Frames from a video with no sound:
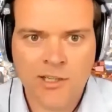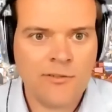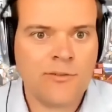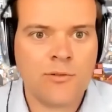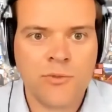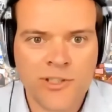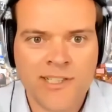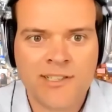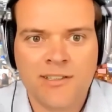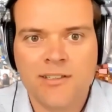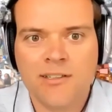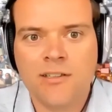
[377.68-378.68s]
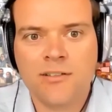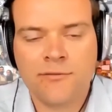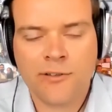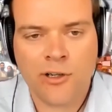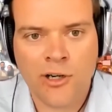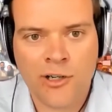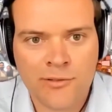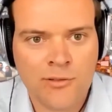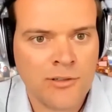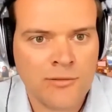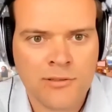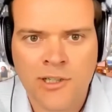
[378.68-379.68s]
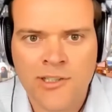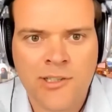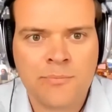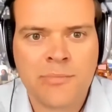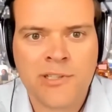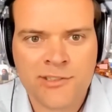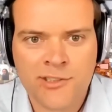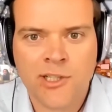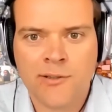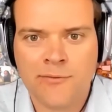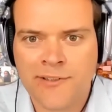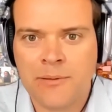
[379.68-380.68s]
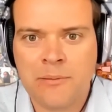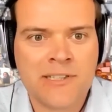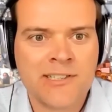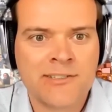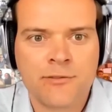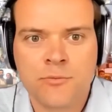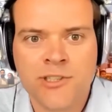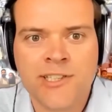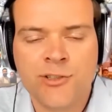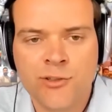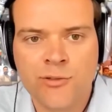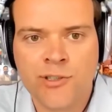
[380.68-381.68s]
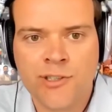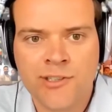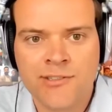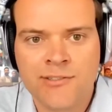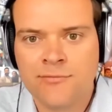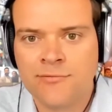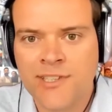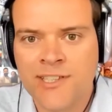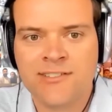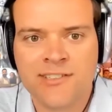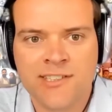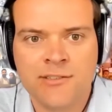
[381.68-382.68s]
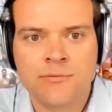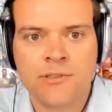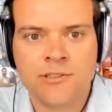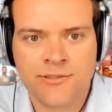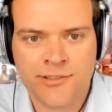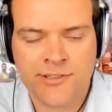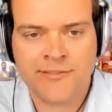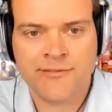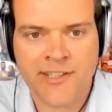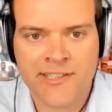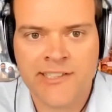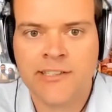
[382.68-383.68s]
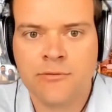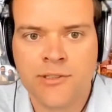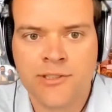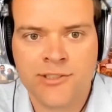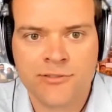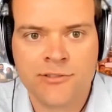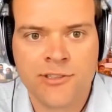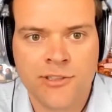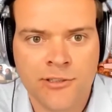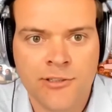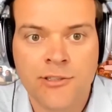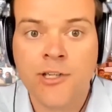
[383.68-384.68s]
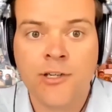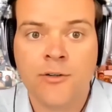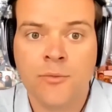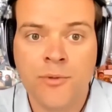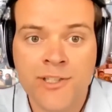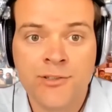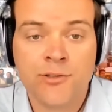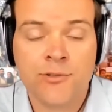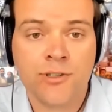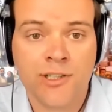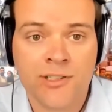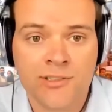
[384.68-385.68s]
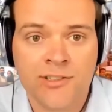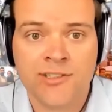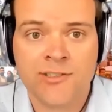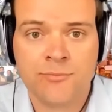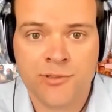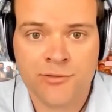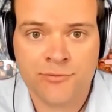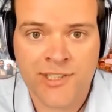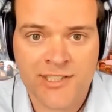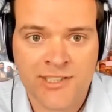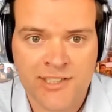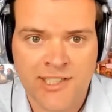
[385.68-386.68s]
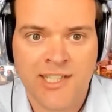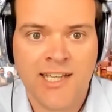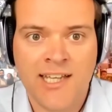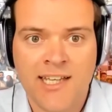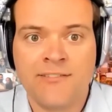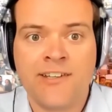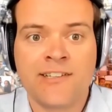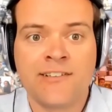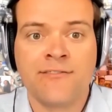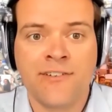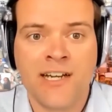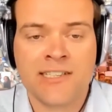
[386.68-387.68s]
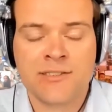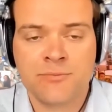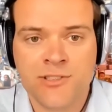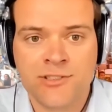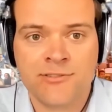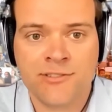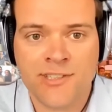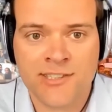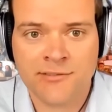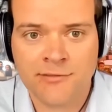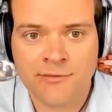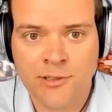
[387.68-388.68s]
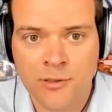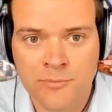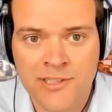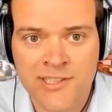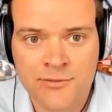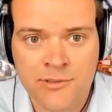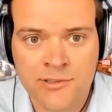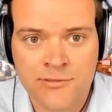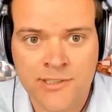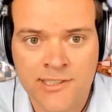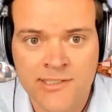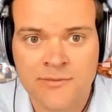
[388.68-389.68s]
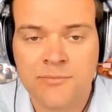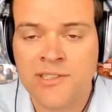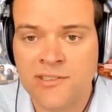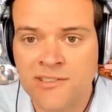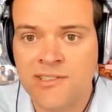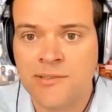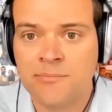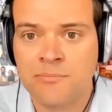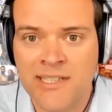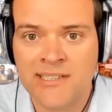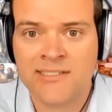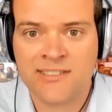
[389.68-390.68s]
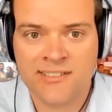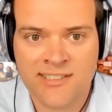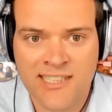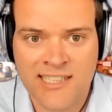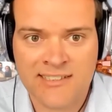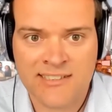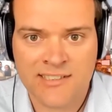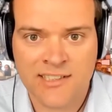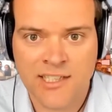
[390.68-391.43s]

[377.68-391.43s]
For 100 plus job families, for more than 200 regions in the world, you can find out what you're going to earn. We do adjust per region. And I think the vast majorities of companies will do this because it makes sense.